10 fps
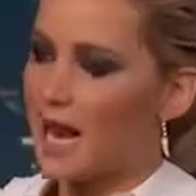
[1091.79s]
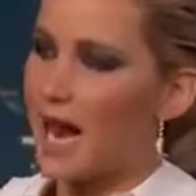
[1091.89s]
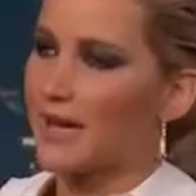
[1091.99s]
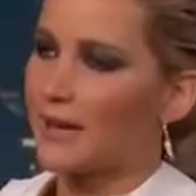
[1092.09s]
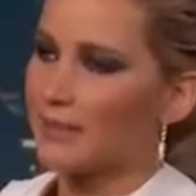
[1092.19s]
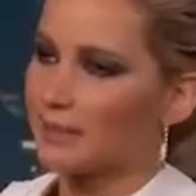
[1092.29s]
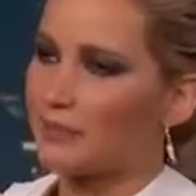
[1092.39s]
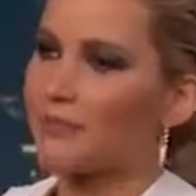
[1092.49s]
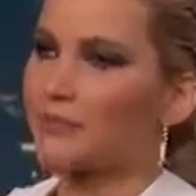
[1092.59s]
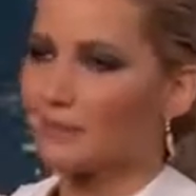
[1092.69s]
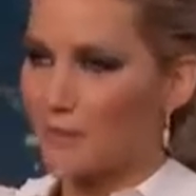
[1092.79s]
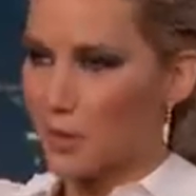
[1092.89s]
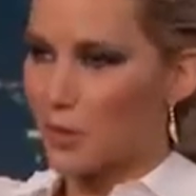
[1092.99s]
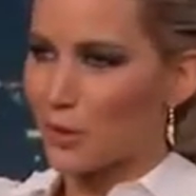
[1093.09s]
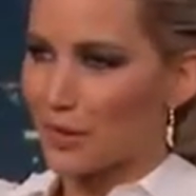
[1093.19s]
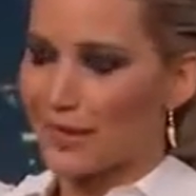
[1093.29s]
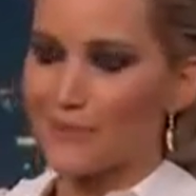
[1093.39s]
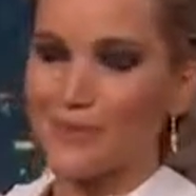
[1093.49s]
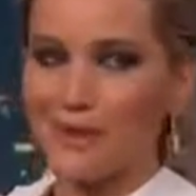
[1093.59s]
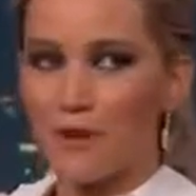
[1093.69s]
Got it.
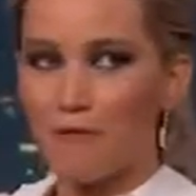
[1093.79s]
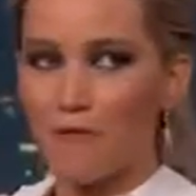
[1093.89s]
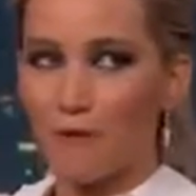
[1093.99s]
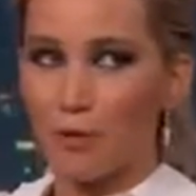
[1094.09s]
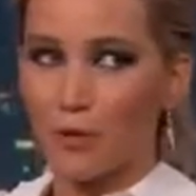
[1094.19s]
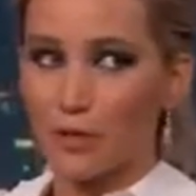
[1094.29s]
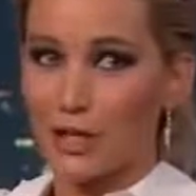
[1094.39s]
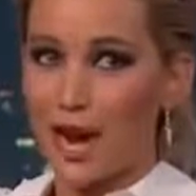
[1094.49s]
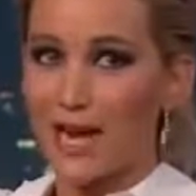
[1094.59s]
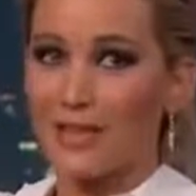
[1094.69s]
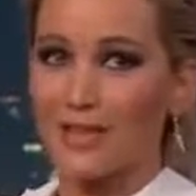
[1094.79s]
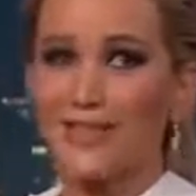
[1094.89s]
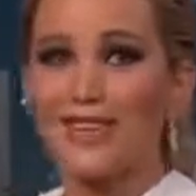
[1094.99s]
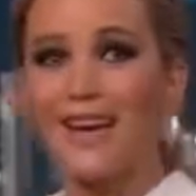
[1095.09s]
Totally. Fourth child.